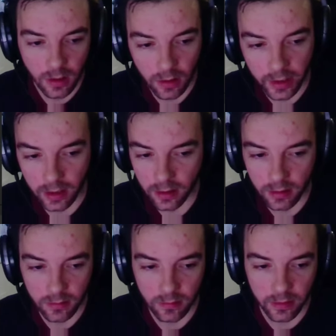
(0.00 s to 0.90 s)

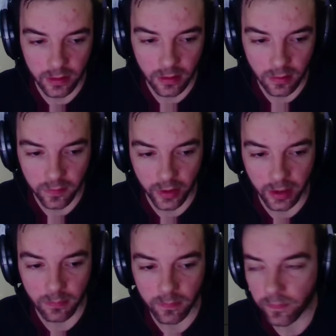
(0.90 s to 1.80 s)
like a
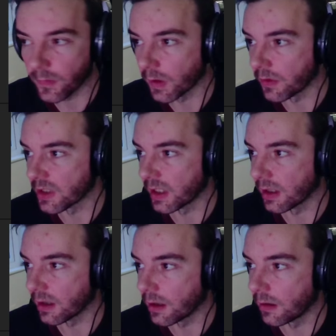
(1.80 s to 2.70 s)
frame, obviously